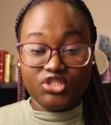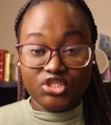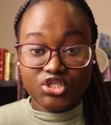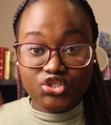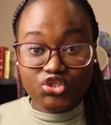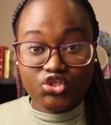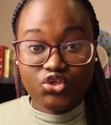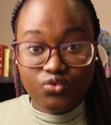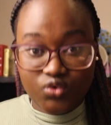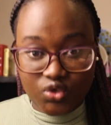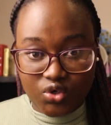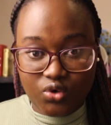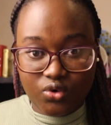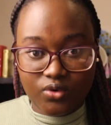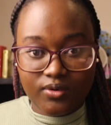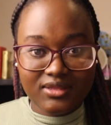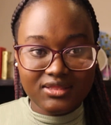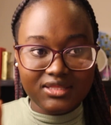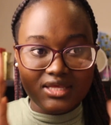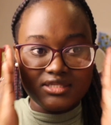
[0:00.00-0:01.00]
Did you
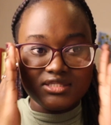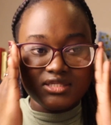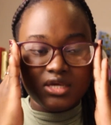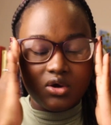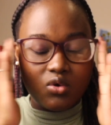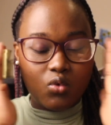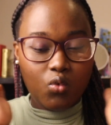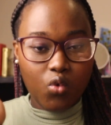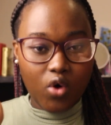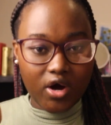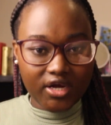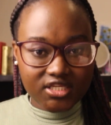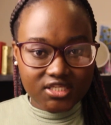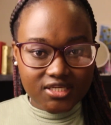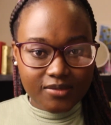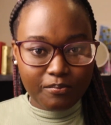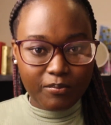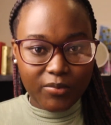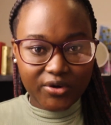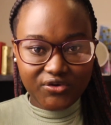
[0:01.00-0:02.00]
know that
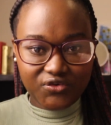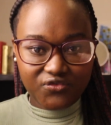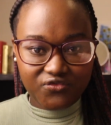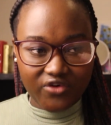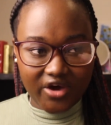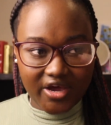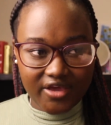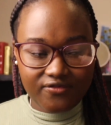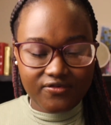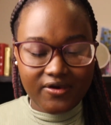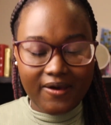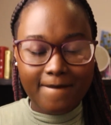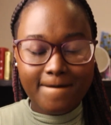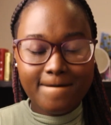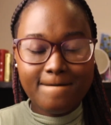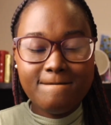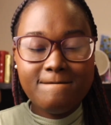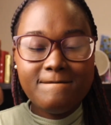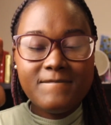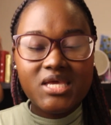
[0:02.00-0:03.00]
1.5
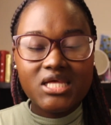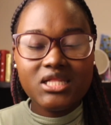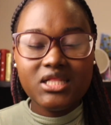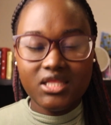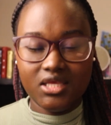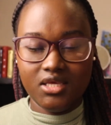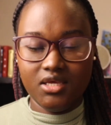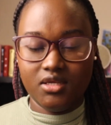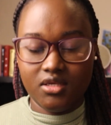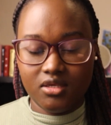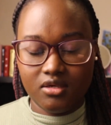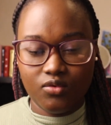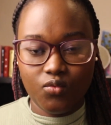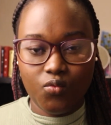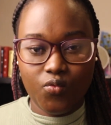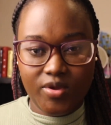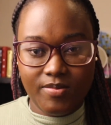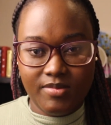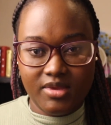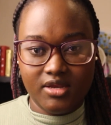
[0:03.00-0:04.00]
million
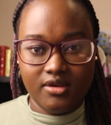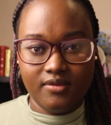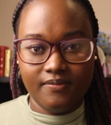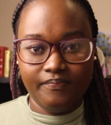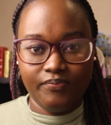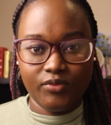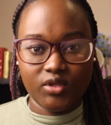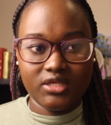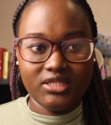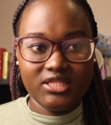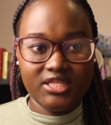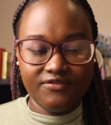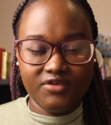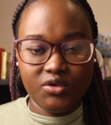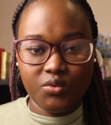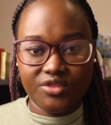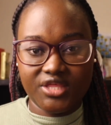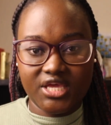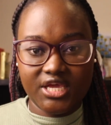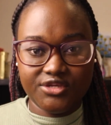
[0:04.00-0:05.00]
women
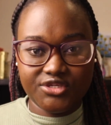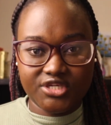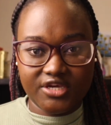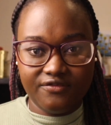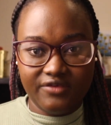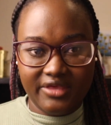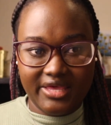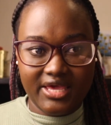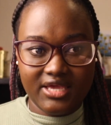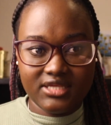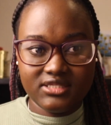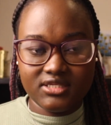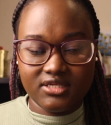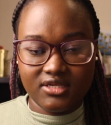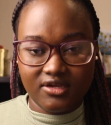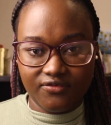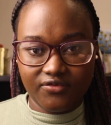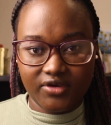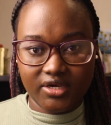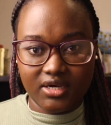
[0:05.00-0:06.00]
living with HIV/AIDS
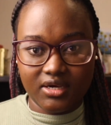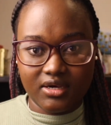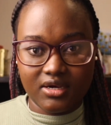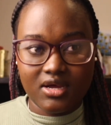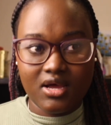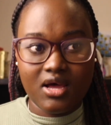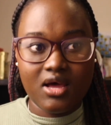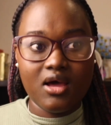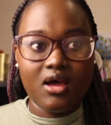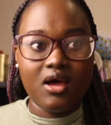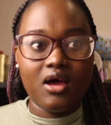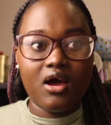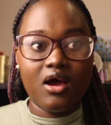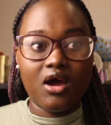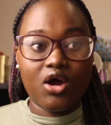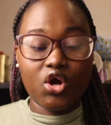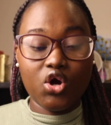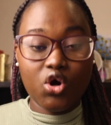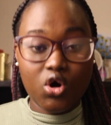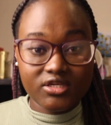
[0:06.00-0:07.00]
in Africa
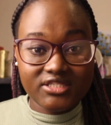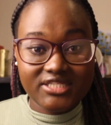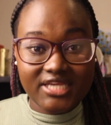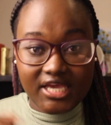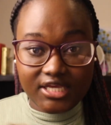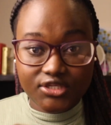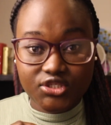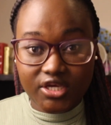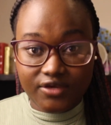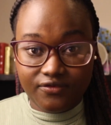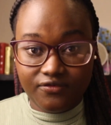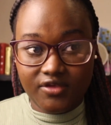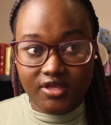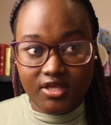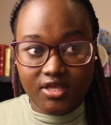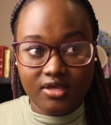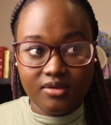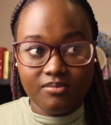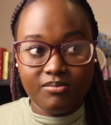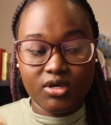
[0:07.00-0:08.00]
got
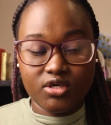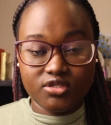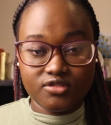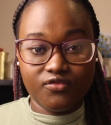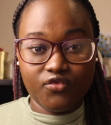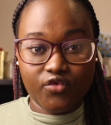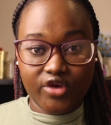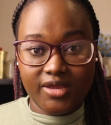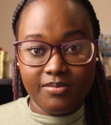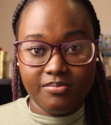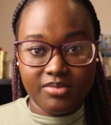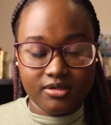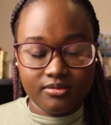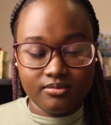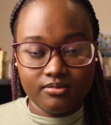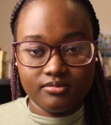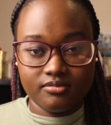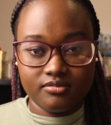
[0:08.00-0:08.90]
HIV because of rape?